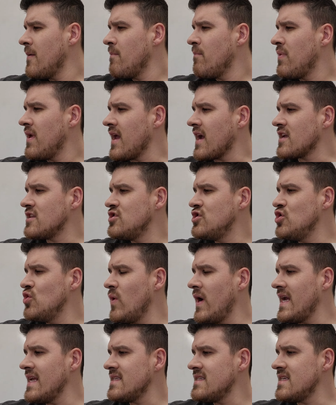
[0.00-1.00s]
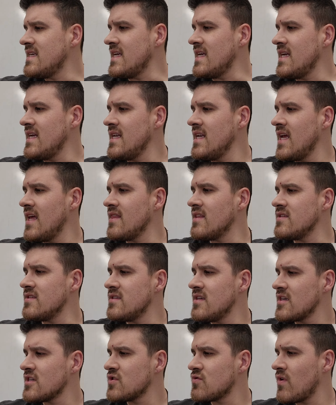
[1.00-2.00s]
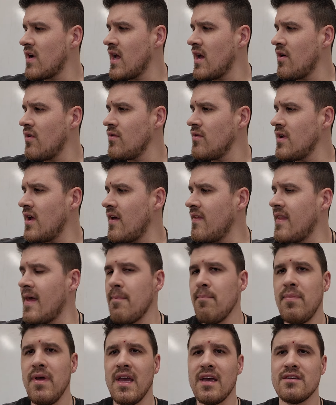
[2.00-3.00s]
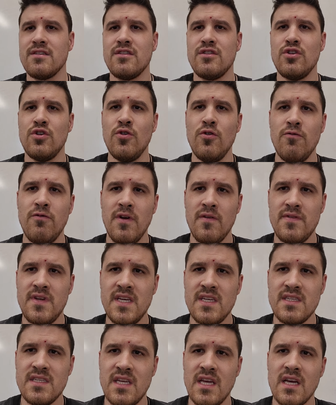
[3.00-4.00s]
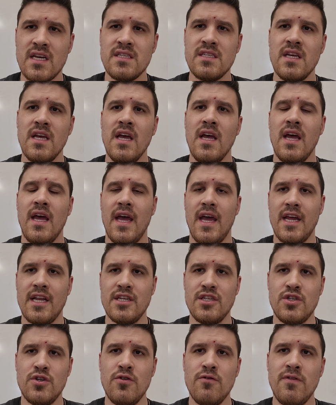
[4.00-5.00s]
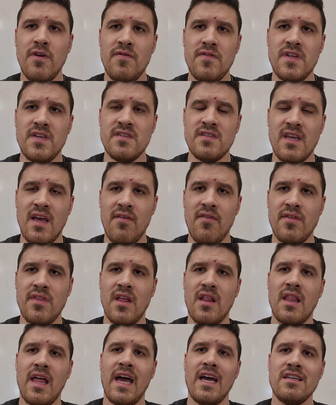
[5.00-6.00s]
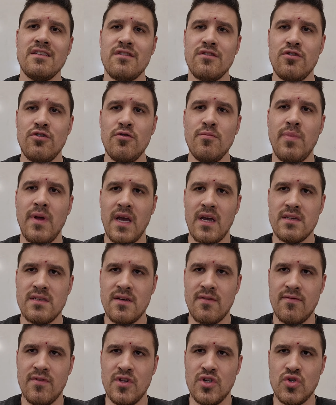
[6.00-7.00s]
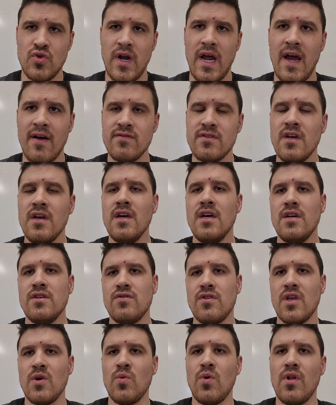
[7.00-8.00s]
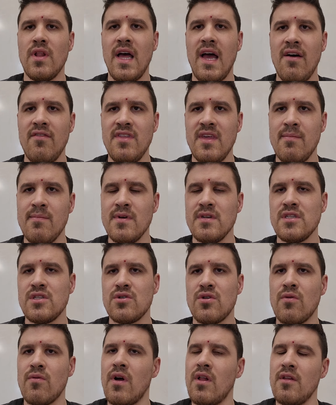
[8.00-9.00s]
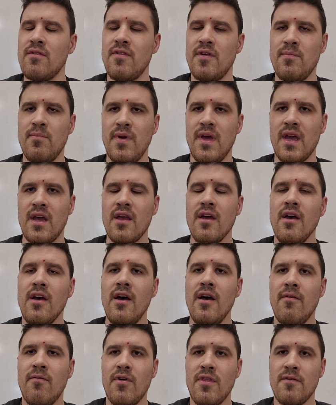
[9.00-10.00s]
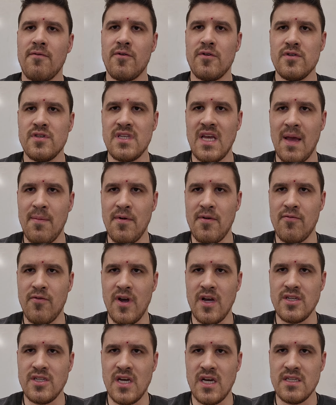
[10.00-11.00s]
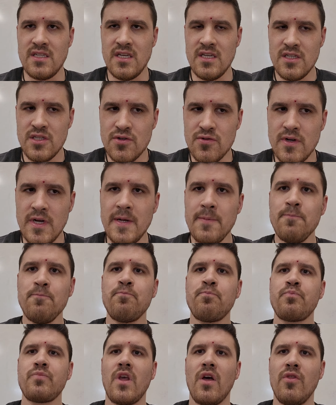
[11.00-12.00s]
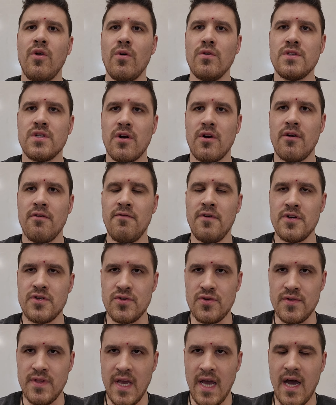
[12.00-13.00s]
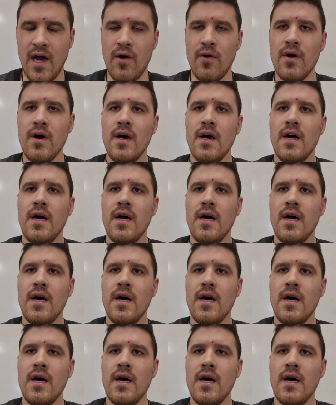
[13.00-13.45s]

pick 218 in the sixth round and then picks 256 and 257, the last two picks of the draft. So they will have the Mr. Irrelevant pick for the first time in franchise history. Those are official now.